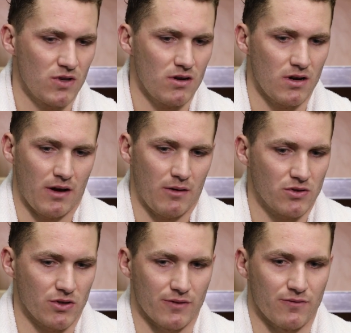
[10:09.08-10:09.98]
No, I
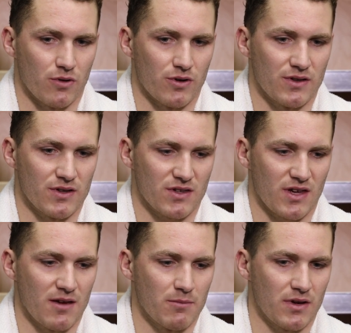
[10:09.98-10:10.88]
was looking forward to this
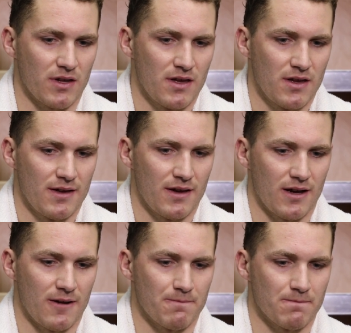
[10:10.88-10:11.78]
game, but
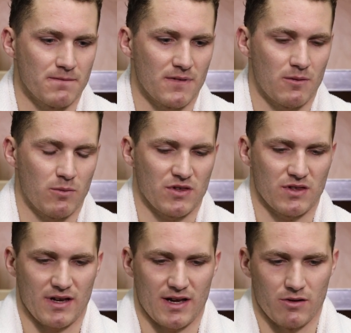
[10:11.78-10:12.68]
it
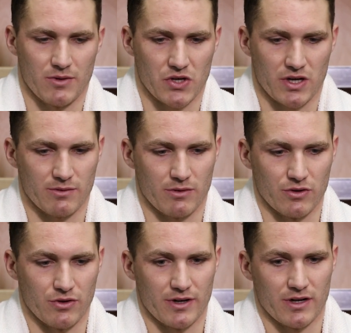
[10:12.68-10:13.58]
wasn't like, I know we talked about
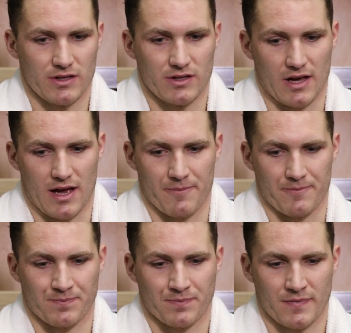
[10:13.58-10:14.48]
earlier,
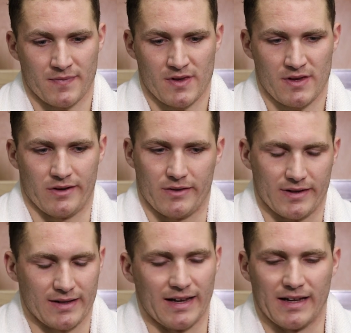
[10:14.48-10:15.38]

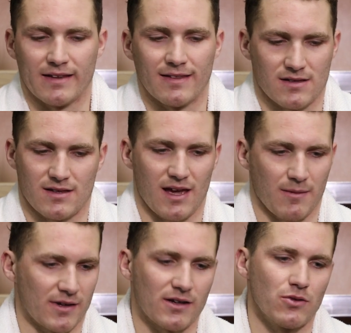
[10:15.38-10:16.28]
I needed this
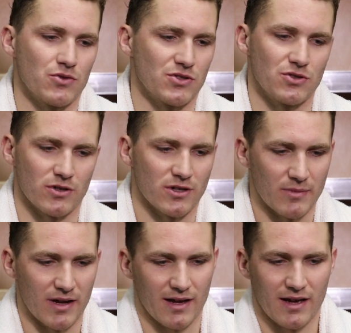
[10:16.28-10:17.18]
game to close the door on
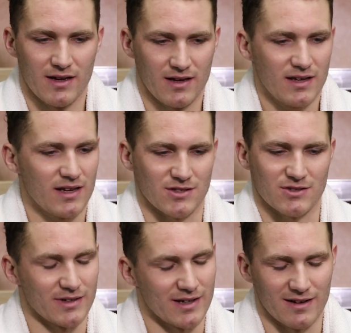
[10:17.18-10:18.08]
my
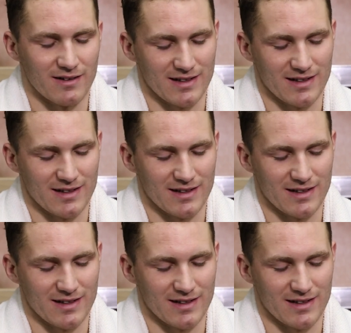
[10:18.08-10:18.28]
history here.